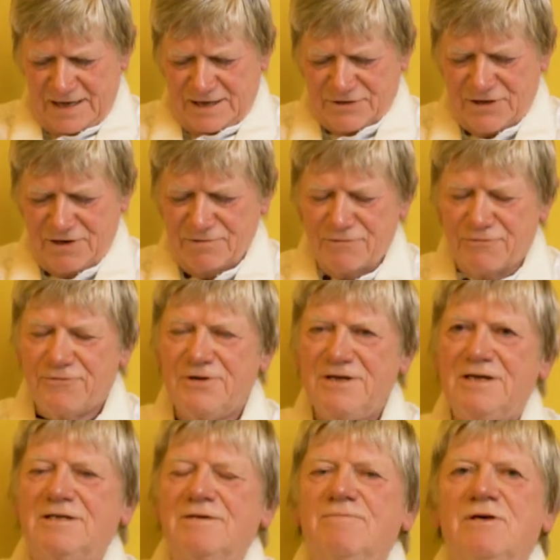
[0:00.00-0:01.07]
So the
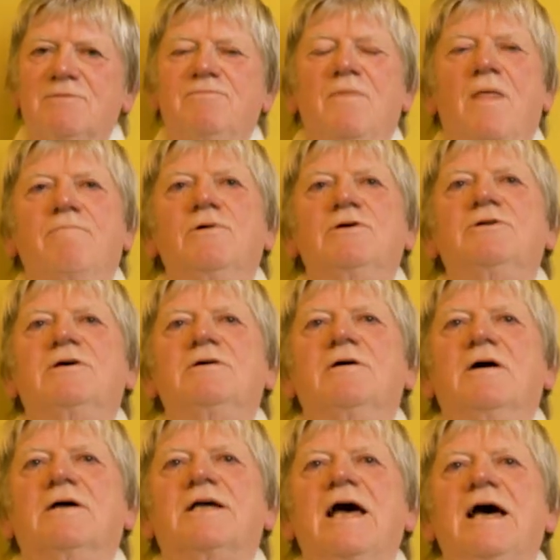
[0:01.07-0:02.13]
freedom the Buddha
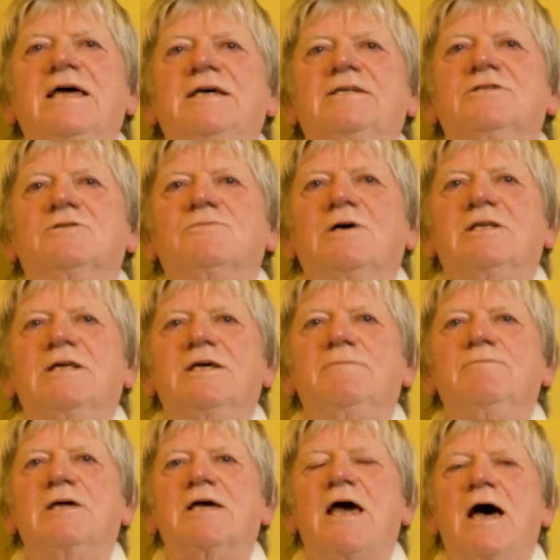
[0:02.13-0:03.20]
gained when he
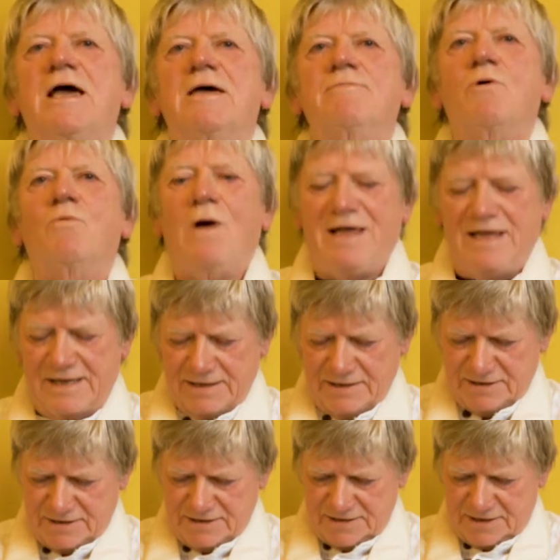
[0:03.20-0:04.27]
became
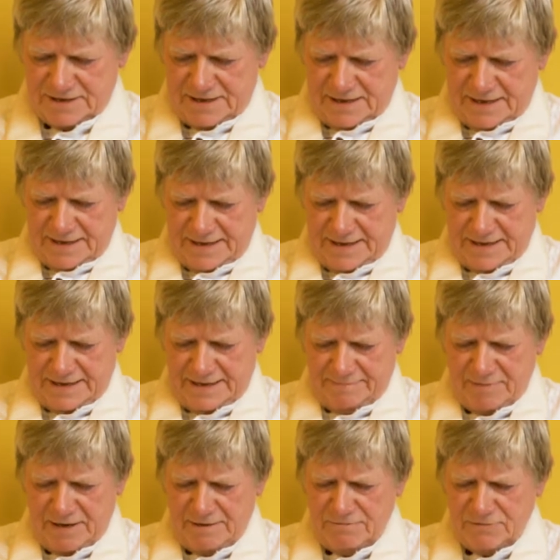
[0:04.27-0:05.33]
awakened,
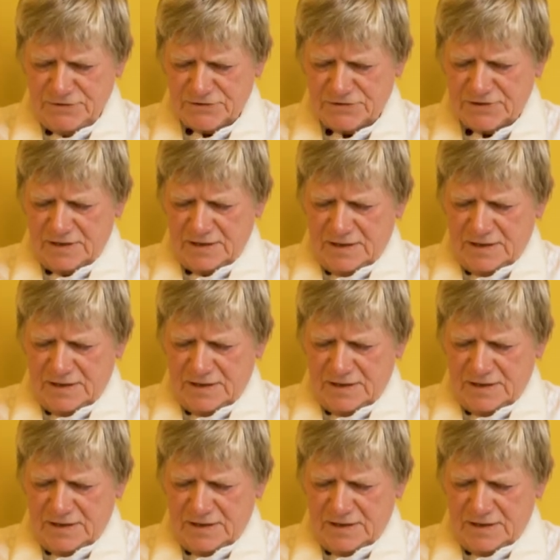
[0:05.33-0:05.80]
it was